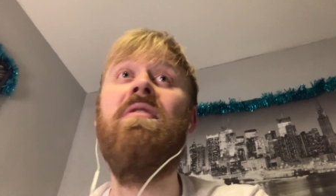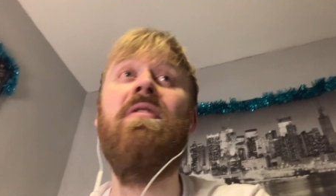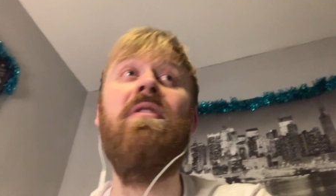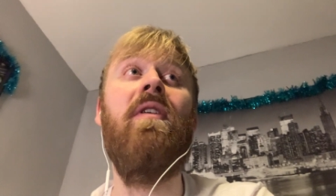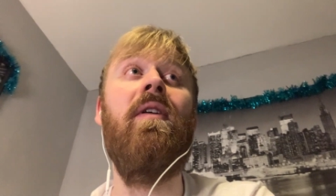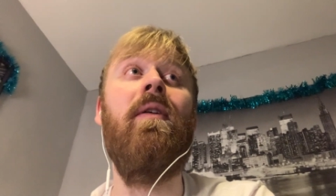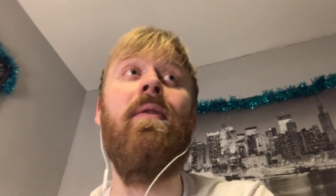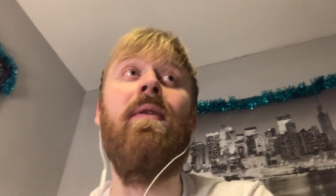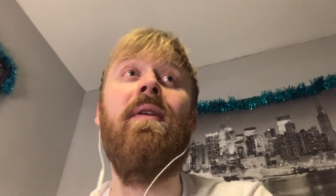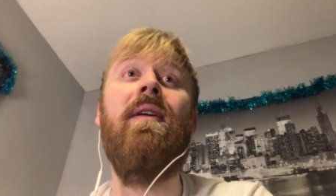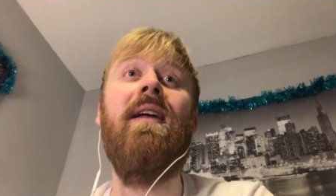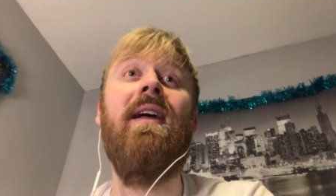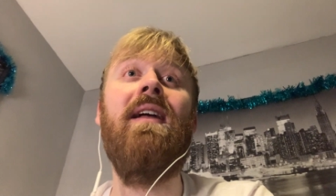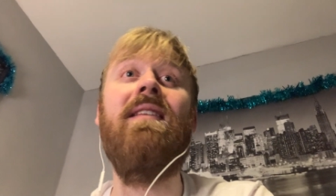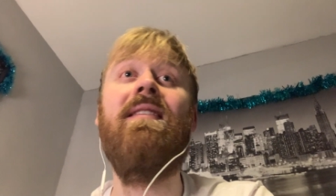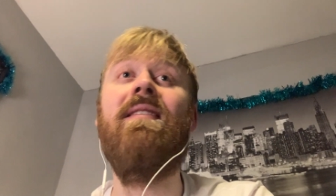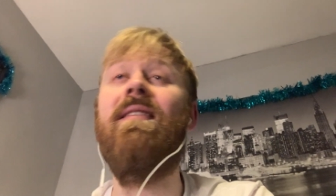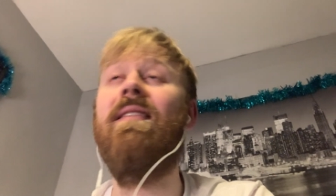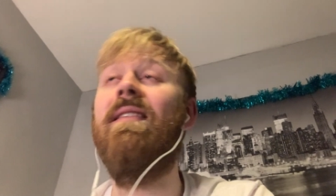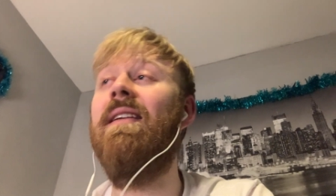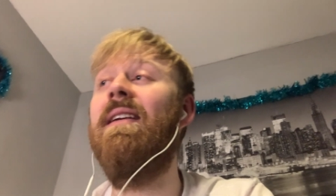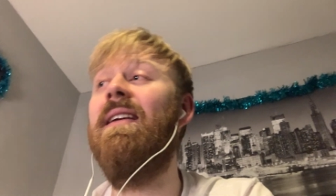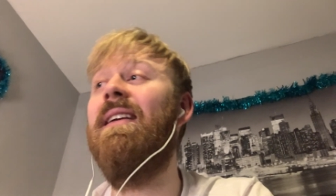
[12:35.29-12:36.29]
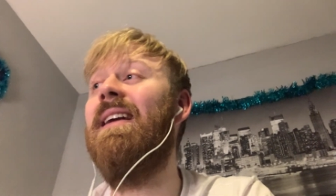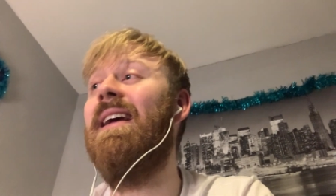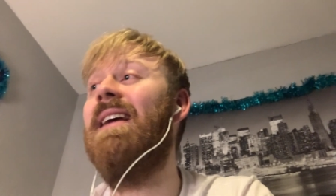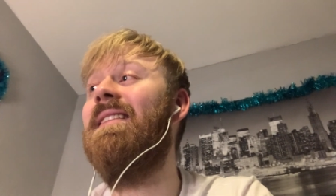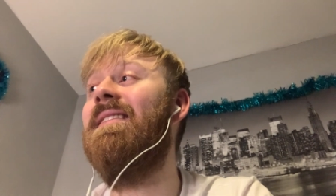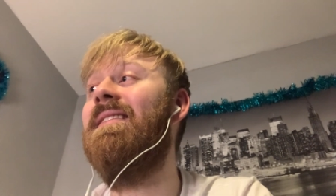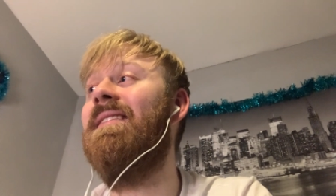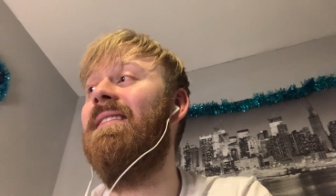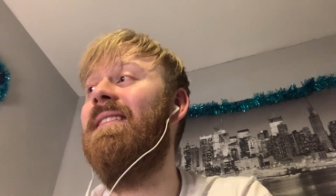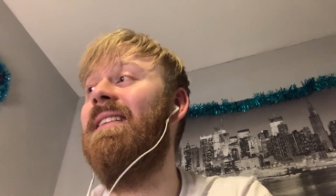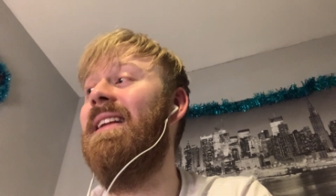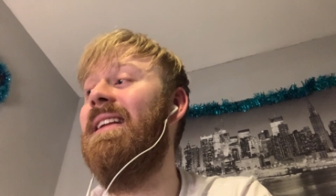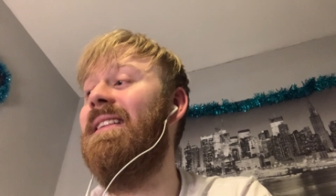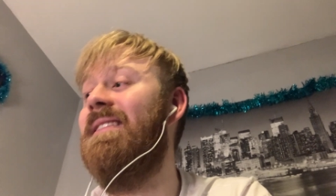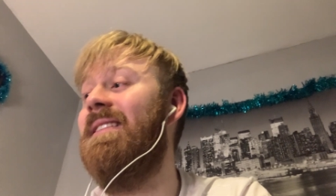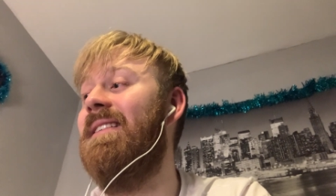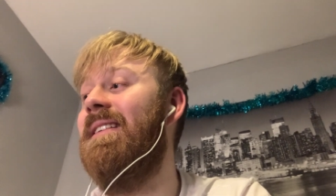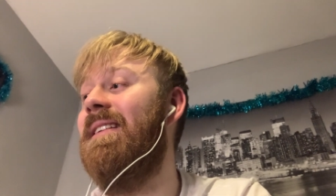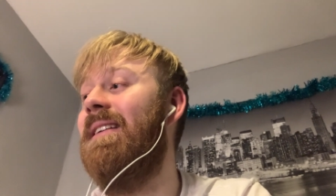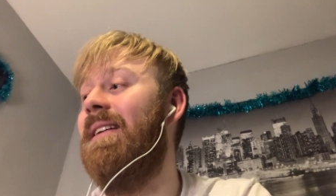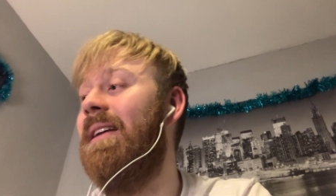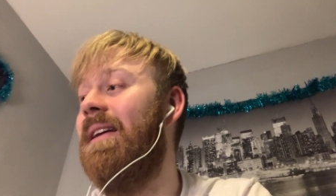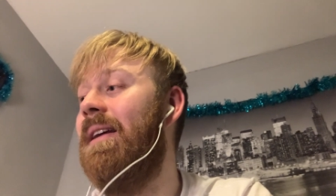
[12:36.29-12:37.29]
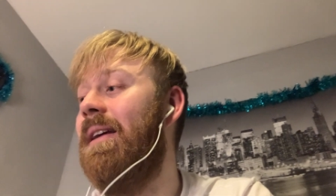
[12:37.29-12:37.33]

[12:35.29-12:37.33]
You know, it gets it gets nitty